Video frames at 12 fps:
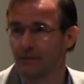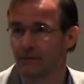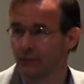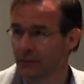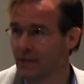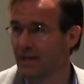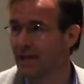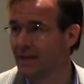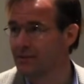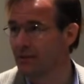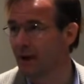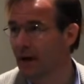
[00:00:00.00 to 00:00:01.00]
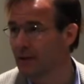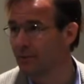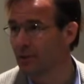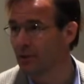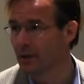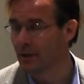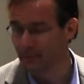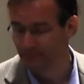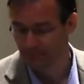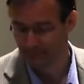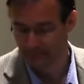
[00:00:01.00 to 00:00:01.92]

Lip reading: for the needs of our community.